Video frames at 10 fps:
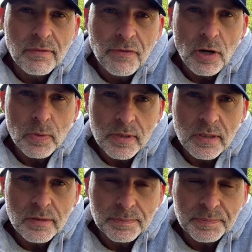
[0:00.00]

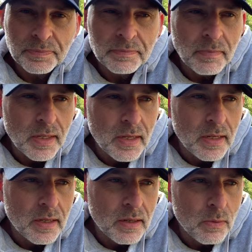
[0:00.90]
followers,
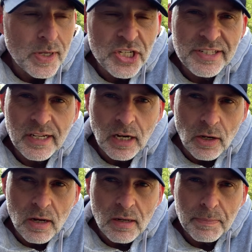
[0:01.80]
which isn't a
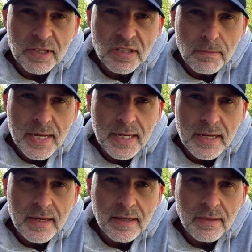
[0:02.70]
lot, but to
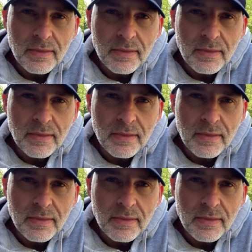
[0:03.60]
me,